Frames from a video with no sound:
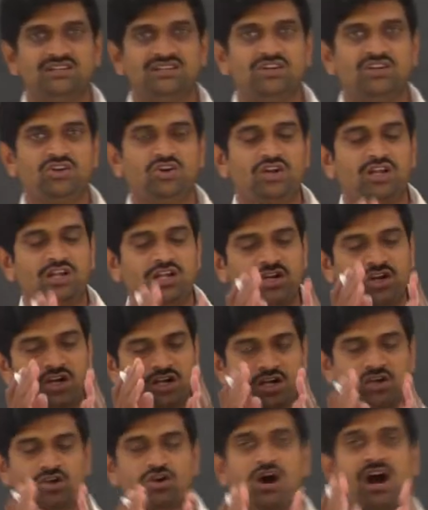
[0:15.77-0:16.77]
in
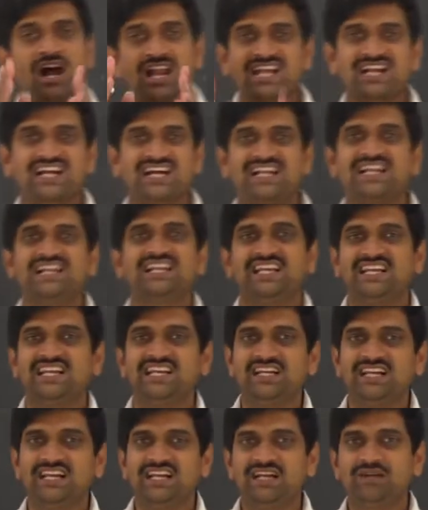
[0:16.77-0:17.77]
order to call a
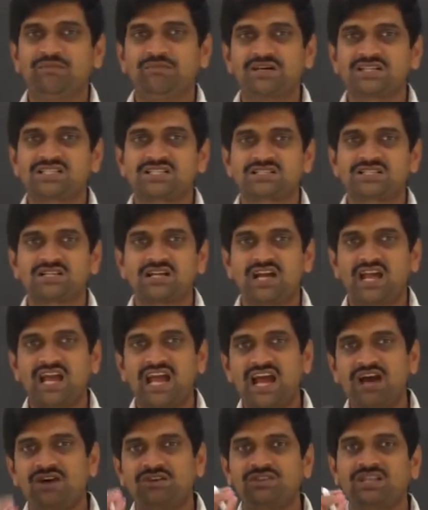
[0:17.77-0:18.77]
country, it must
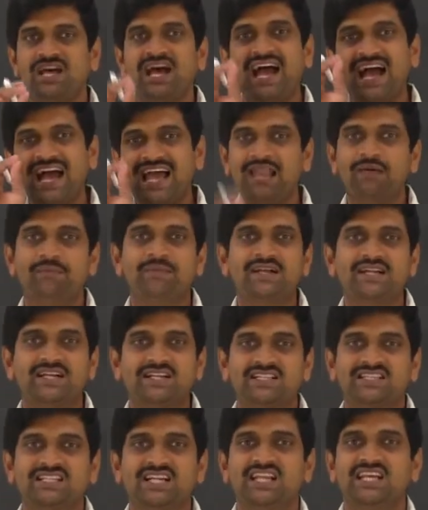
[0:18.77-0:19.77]
have the
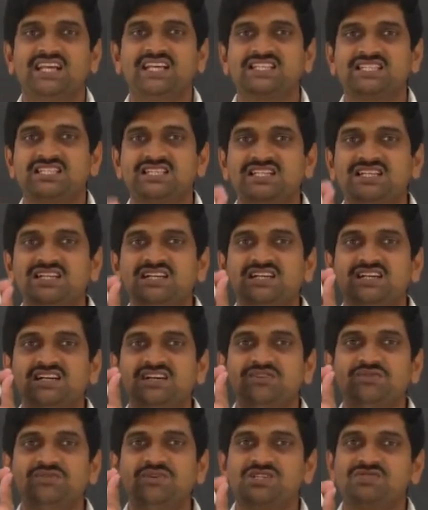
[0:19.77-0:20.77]
element that is
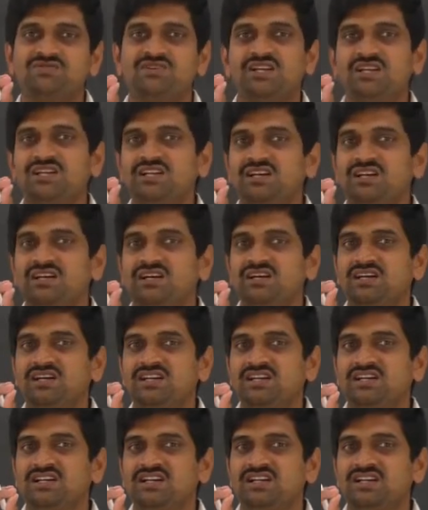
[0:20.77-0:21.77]
which one?
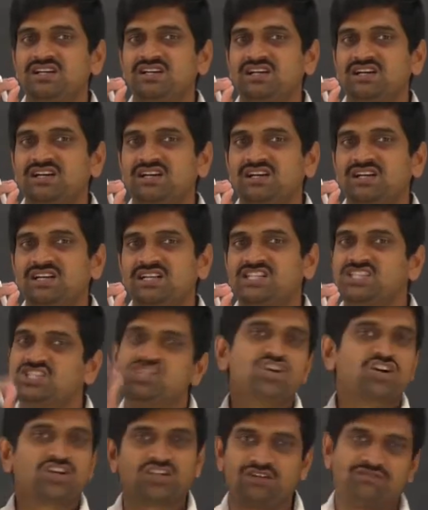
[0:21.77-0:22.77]

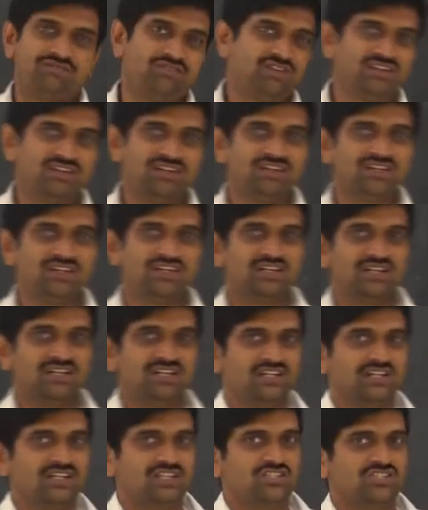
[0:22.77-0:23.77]
Geography.
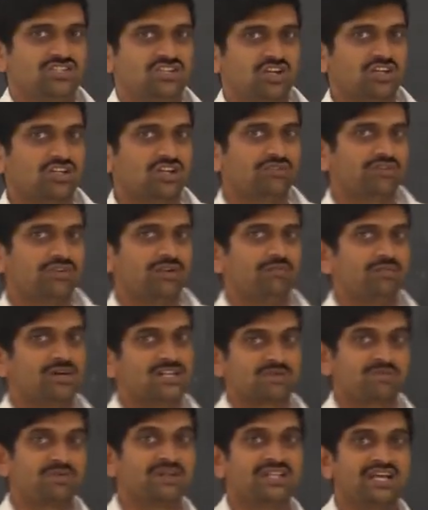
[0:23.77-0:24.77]
Geography
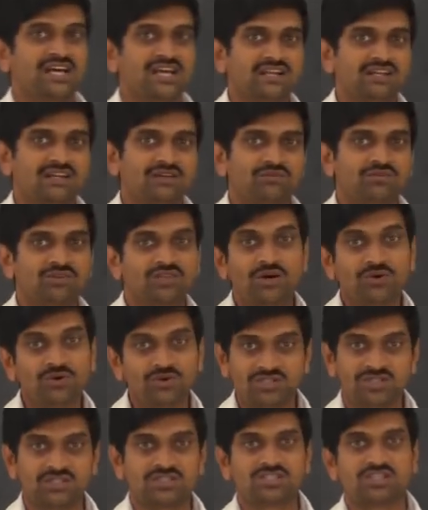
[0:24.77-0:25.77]
must be there.
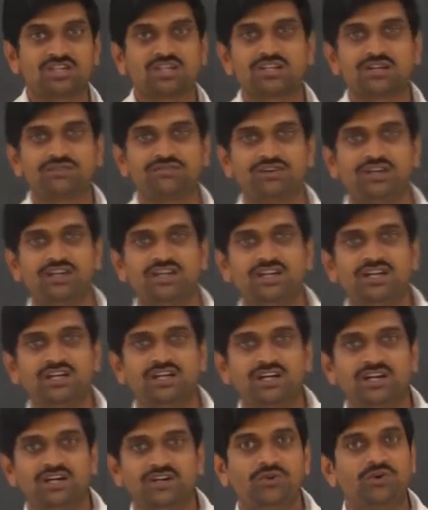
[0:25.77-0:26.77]
Without geography,
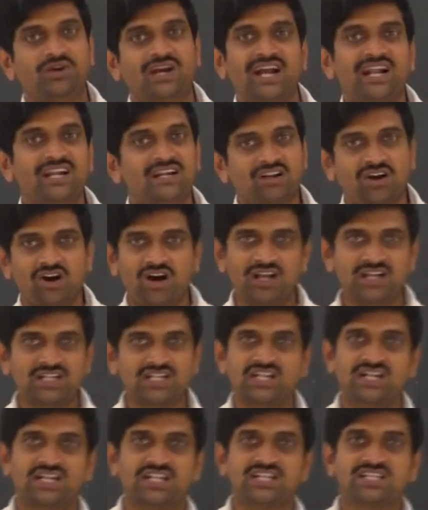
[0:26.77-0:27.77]
you can't call
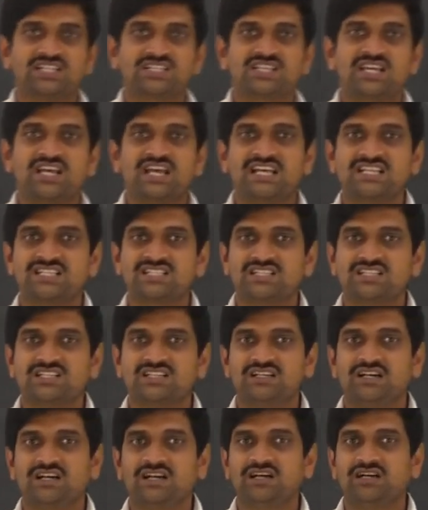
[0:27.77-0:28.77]
it as
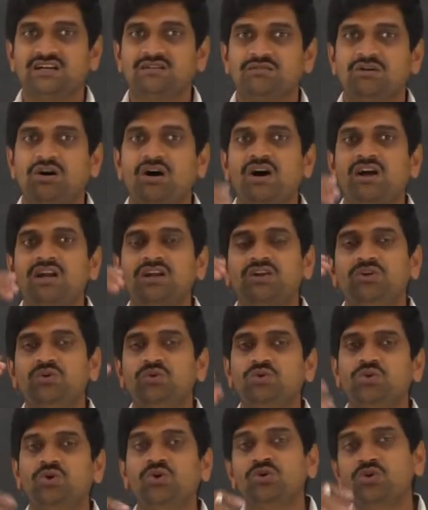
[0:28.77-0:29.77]
or
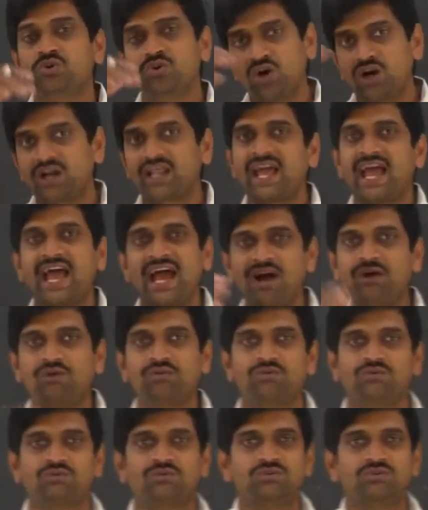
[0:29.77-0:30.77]
you do not have